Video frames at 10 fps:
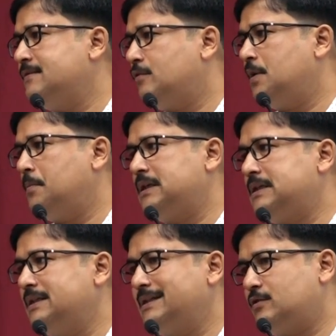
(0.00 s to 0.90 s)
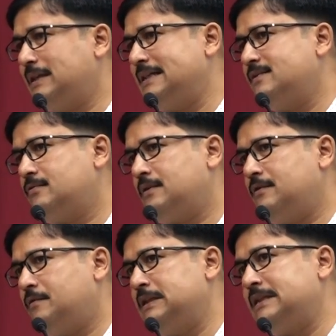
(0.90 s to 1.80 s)
Walmart, so that is
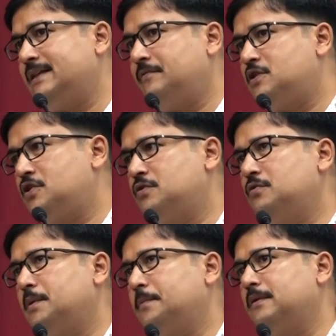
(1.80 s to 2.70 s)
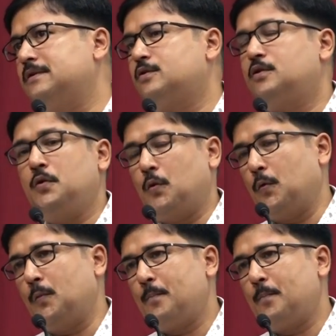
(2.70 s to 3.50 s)
one thing which you people should know.